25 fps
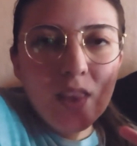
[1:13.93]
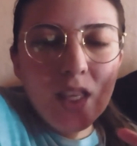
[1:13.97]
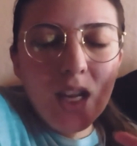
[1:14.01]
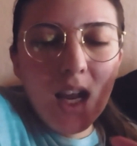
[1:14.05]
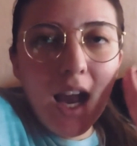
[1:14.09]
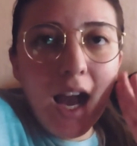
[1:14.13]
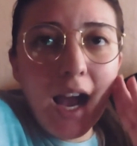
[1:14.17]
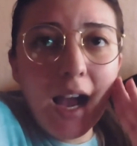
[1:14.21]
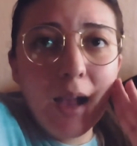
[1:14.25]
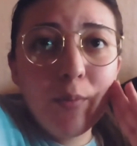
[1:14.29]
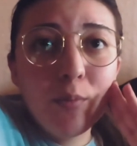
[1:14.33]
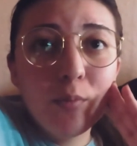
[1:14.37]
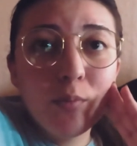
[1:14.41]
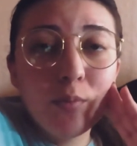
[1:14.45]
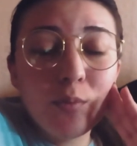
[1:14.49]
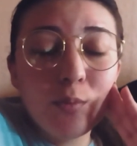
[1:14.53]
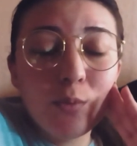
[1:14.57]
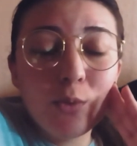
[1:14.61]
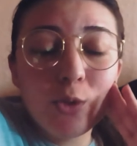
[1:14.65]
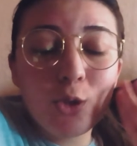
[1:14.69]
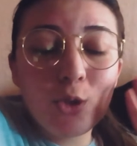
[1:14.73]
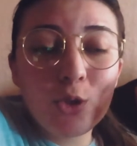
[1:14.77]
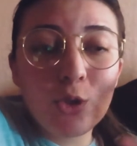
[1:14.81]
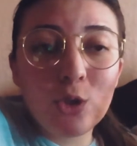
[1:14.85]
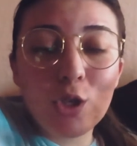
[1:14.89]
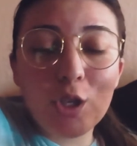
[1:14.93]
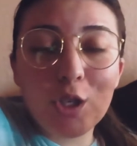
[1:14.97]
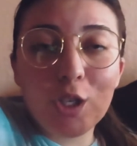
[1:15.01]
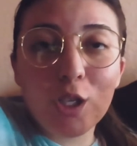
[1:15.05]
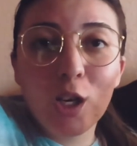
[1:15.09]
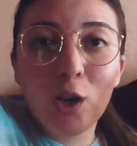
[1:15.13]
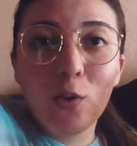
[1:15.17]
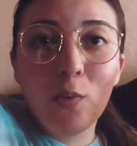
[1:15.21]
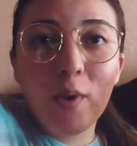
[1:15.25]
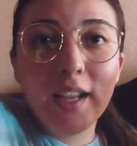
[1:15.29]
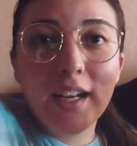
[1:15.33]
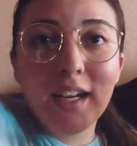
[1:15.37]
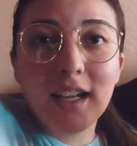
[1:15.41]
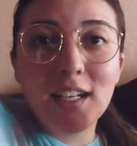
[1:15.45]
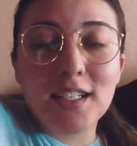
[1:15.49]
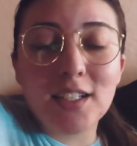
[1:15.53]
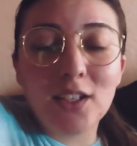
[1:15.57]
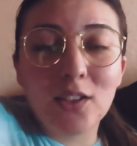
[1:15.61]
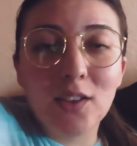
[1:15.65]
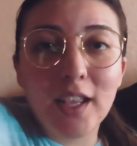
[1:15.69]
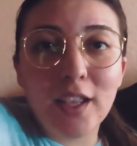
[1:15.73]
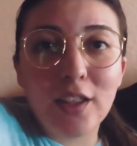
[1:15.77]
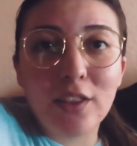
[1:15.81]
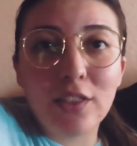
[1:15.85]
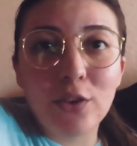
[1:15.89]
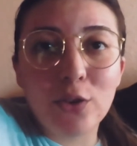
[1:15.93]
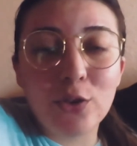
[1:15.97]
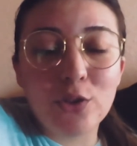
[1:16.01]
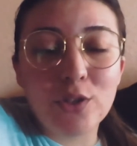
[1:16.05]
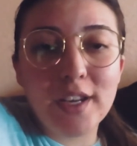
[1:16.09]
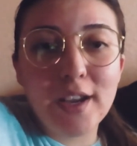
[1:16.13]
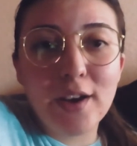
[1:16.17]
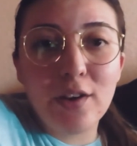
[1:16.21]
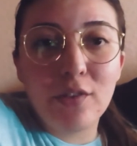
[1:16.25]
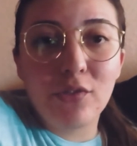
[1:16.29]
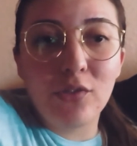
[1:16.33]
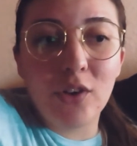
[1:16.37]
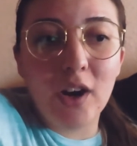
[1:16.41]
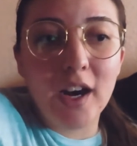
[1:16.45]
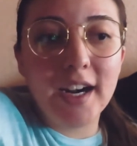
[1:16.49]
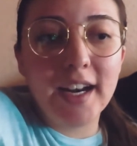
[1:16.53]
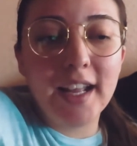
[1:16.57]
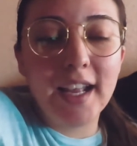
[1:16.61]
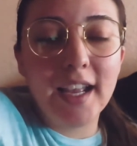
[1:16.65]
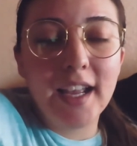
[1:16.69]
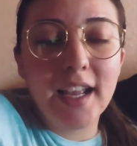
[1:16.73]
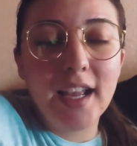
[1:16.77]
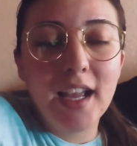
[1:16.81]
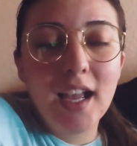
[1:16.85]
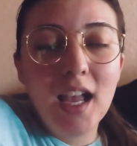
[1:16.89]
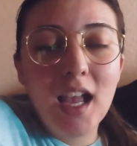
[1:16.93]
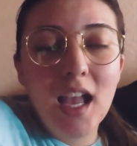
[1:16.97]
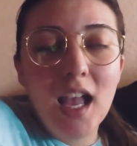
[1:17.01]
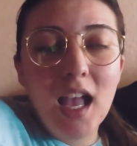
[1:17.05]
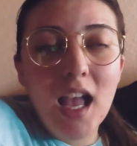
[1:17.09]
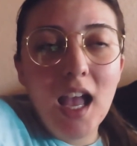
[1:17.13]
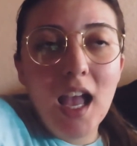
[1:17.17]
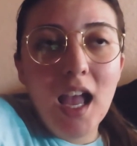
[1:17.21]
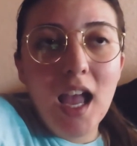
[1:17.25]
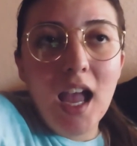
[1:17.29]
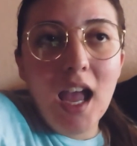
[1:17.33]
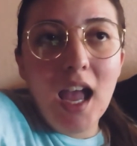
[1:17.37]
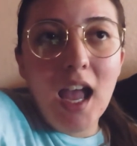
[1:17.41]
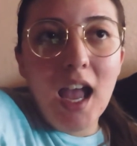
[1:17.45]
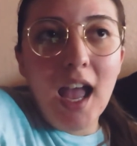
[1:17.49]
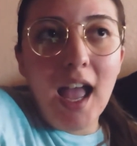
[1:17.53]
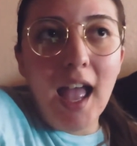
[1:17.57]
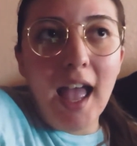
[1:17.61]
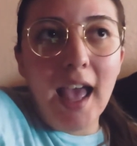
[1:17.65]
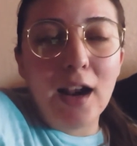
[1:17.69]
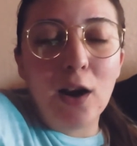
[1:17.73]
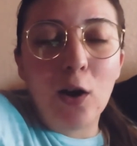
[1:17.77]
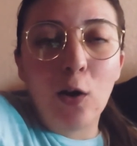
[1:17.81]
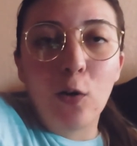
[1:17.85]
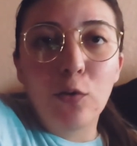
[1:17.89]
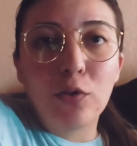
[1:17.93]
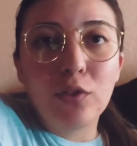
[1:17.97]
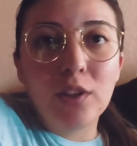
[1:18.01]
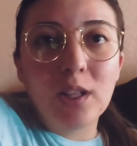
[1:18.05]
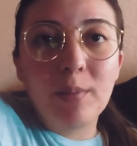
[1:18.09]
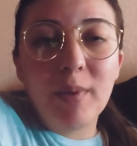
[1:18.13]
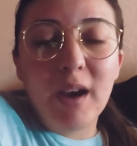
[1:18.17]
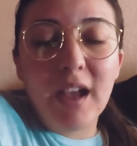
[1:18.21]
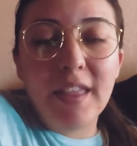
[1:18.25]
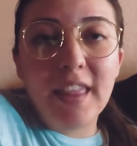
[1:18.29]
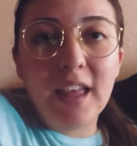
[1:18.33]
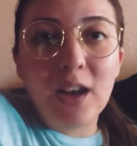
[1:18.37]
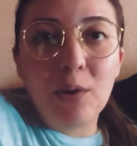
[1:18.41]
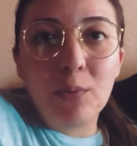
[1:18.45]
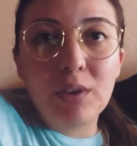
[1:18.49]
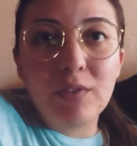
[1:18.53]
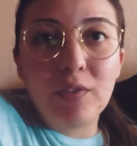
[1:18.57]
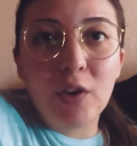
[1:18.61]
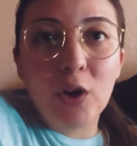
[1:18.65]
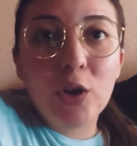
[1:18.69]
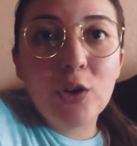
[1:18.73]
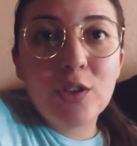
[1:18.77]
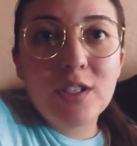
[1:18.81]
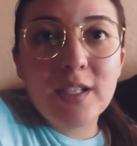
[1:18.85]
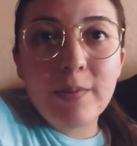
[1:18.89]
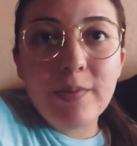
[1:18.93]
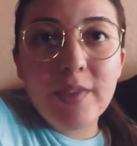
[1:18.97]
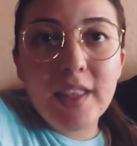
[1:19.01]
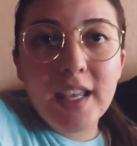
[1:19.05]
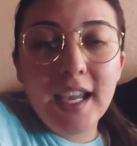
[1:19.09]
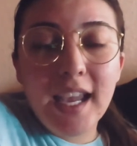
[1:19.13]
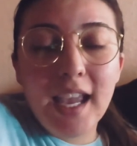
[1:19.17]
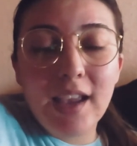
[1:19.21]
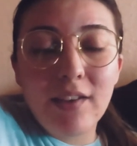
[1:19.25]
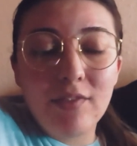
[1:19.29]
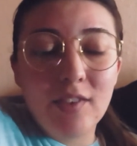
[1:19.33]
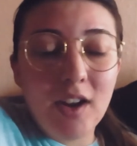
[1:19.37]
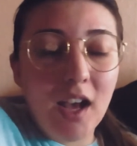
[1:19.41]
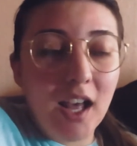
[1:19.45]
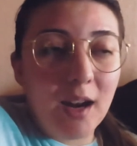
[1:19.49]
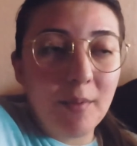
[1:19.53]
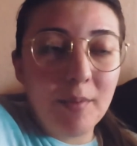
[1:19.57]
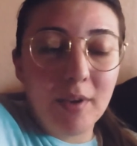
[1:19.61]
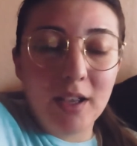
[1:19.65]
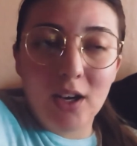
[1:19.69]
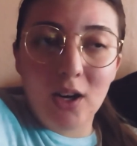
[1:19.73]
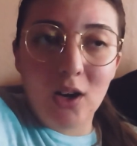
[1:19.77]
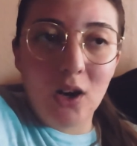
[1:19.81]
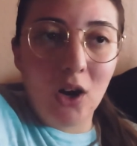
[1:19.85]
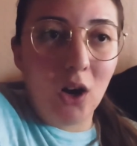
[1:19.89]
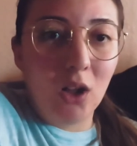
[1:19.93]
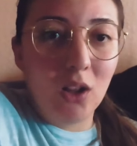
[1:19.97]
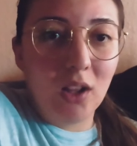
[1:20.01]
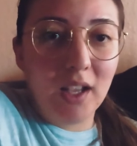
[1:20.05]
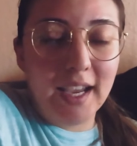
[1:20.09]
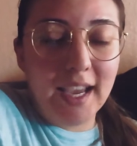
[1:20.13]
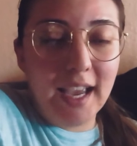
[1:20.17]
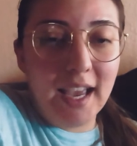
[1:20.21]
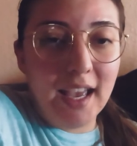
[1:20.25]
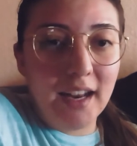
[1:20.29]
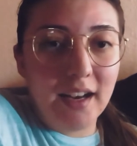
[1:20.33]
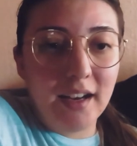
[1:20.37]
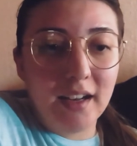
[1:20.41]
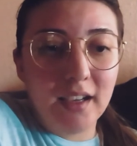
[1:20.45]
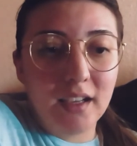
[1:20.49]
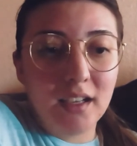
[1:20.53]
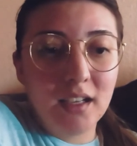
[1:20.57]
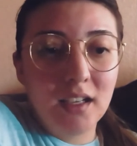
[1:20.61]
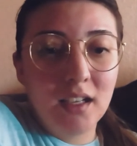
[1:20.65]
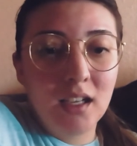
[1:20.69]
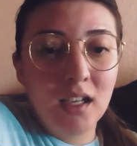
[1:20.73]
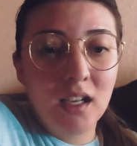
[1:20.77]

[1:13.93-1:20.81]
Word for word: I'm just gonna wait until like Thursday or Friday, and hopefully by then we've heard something. If not, I'm gonna call again